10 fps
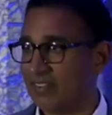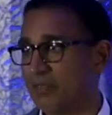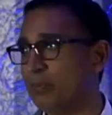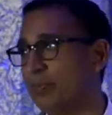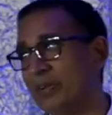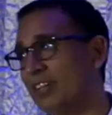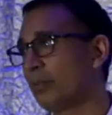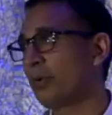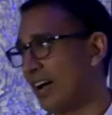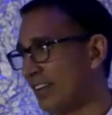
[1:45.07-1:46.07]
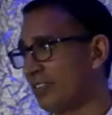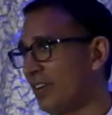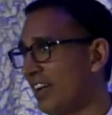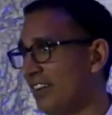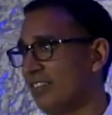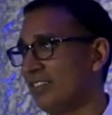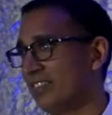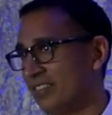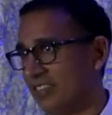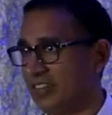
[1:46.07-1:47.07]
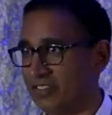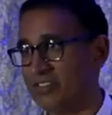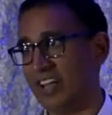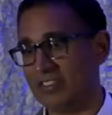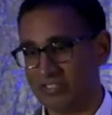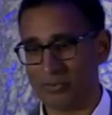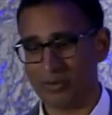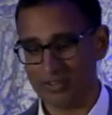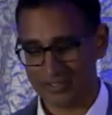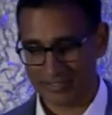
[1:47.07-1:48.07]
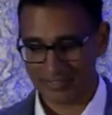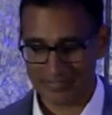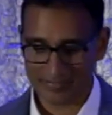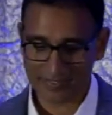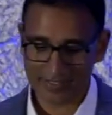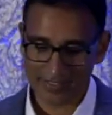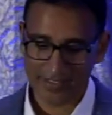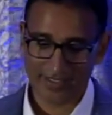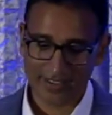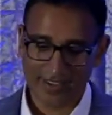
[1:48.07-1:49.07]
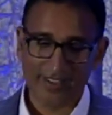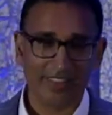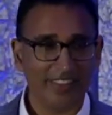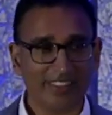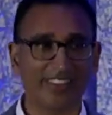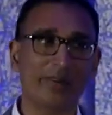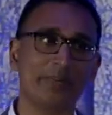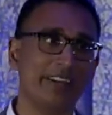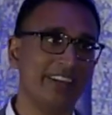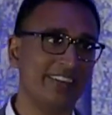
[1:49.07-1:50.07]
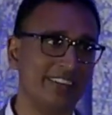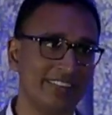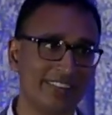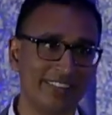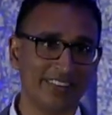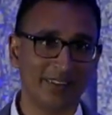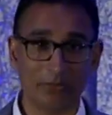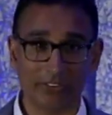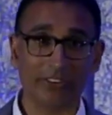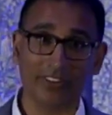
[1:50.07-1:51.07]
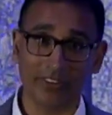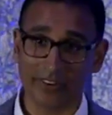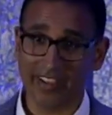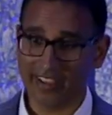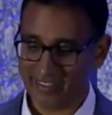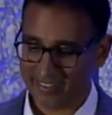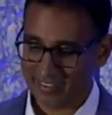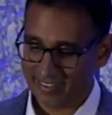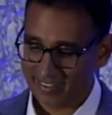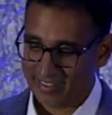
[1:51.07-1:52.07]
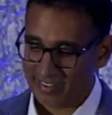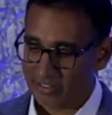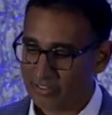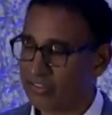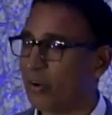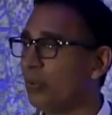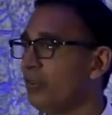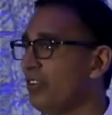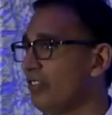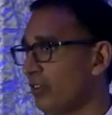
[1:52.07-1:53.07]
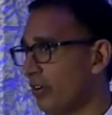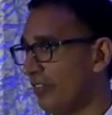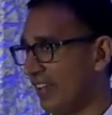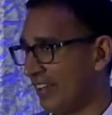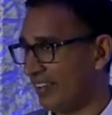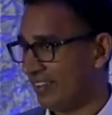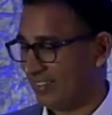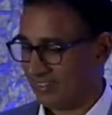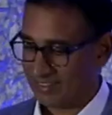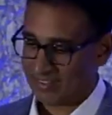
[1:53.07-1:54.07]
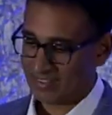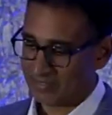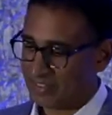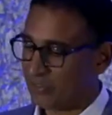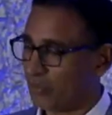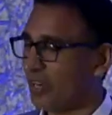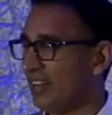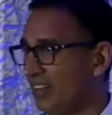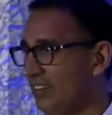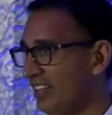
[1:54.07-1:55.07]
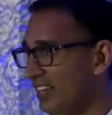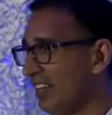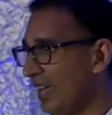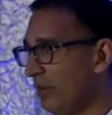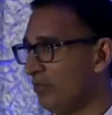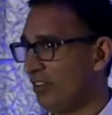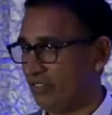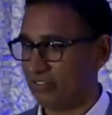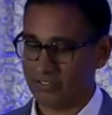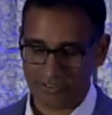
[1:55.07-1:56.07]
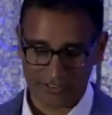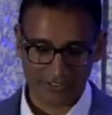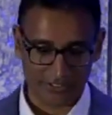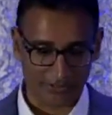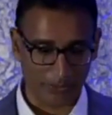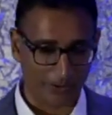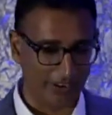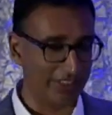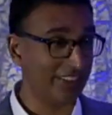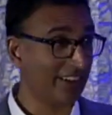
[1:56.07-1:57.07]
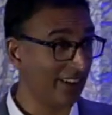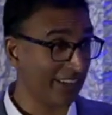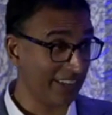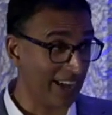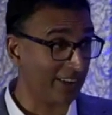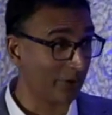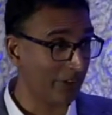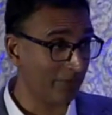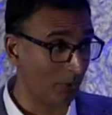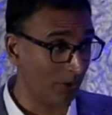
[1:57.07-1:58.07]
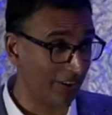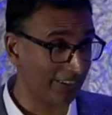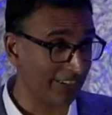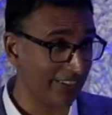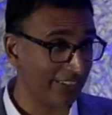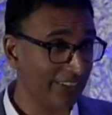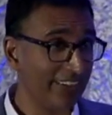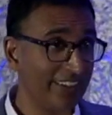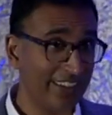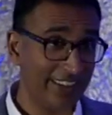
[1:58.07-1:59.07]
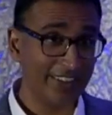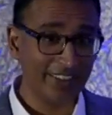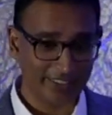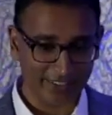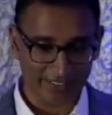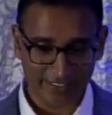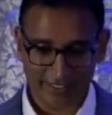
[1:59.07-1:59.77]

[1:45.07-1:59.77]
If you build a product right, you can change the world. This company, I'm sure you'll agree, so deserving of the 2019 Game Changer Churchill Award in the category of work is